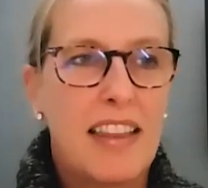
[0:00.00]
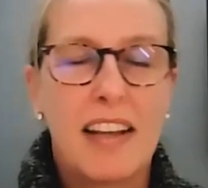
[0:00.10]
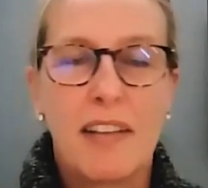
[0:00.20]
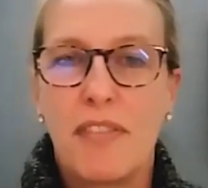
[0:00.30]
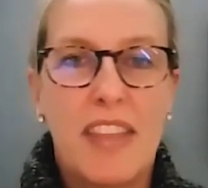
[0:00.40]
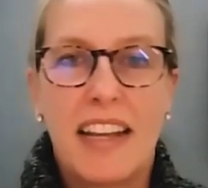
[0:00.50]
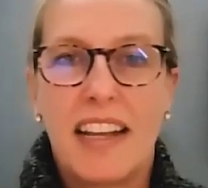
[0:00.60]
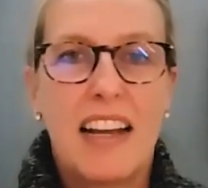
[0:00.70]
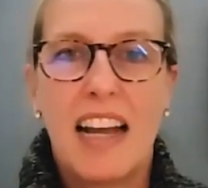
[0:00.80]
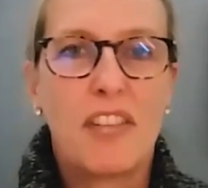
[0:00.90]
I think
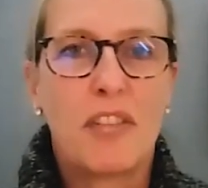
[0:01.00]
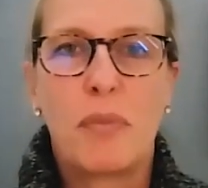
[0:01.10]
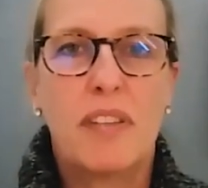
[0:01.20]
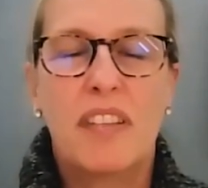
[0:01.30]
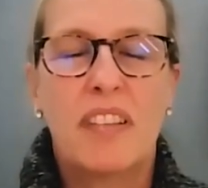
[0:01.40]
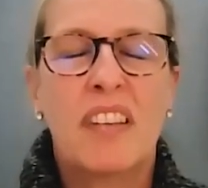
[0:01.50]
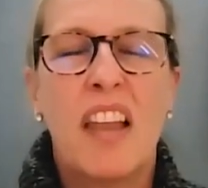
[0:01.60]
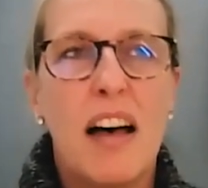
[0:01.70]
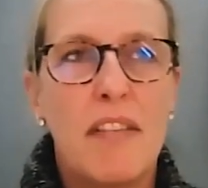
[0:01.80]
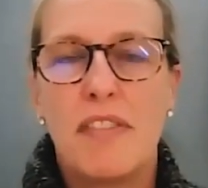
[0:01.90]
I just would
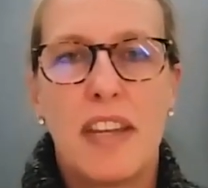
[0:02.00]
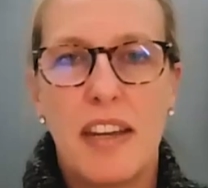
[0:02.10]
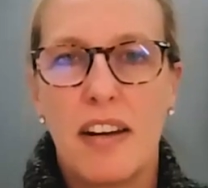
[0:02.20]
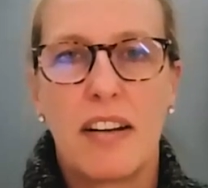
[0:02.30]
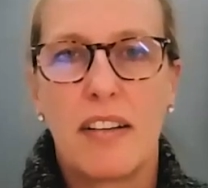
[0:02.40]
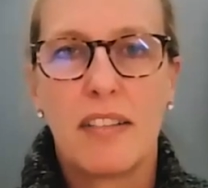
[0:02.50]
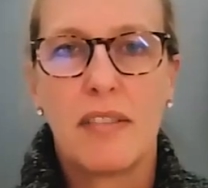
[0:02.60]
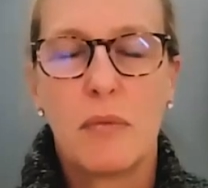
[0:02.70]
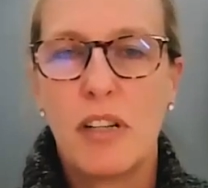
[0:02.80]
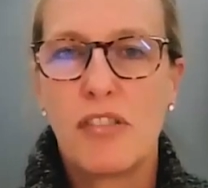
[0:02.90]
love to hear
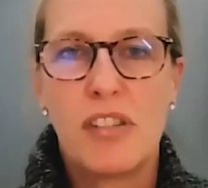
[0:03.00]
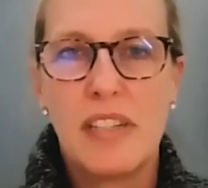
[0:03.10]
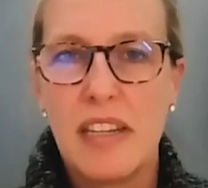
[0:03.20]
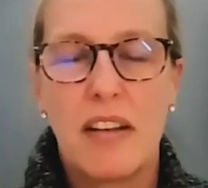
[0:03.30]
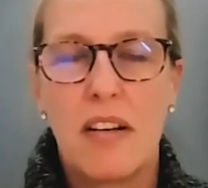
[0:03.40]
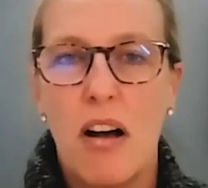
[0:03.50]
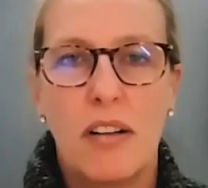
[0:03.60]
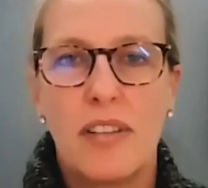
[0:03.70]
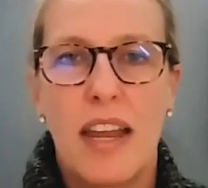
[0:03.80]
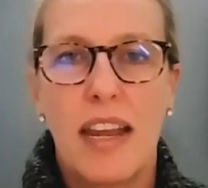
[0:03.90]
what she did
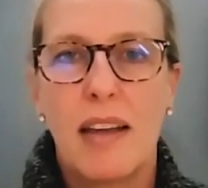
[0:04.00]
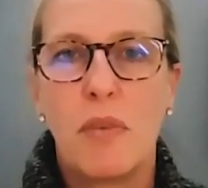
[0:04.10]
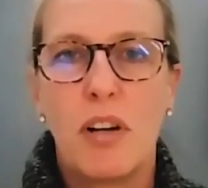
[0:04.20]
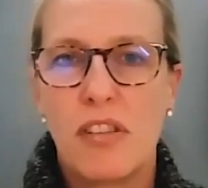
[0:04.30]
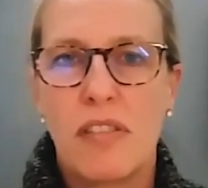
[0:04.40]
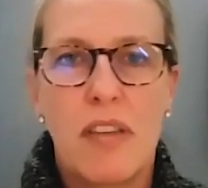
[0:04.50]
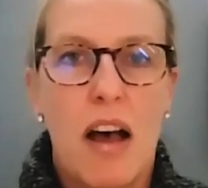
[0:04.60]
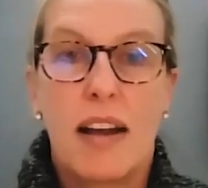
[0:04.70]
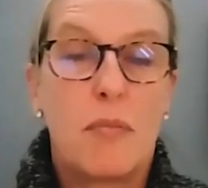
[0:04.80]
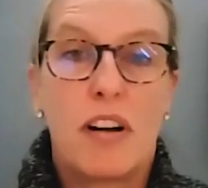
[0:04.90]
all day and what she
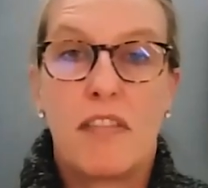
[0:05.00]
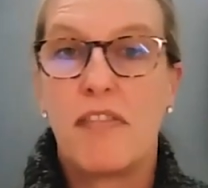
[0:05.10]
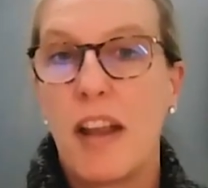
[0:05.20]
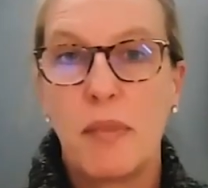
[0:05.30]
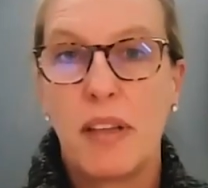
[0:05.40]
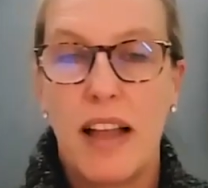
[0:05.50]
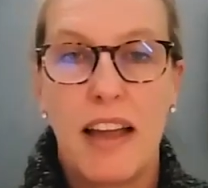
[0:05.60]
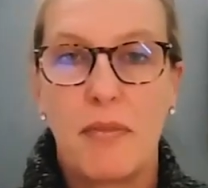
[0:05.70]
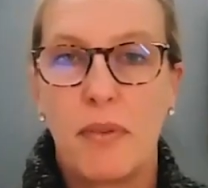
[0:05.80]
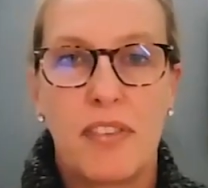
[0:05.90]
thought and what her family
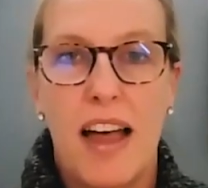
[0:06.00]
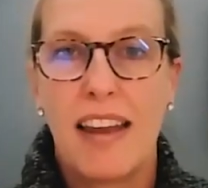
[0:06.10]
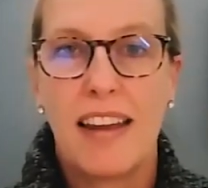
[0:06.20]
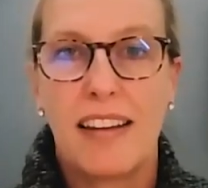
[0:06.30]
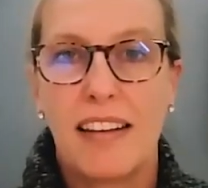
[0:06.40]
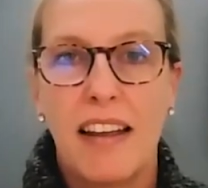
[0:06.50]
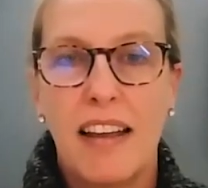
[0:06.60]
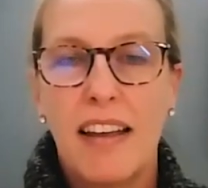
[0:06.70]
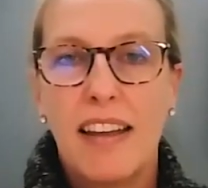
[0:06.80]
life was like, and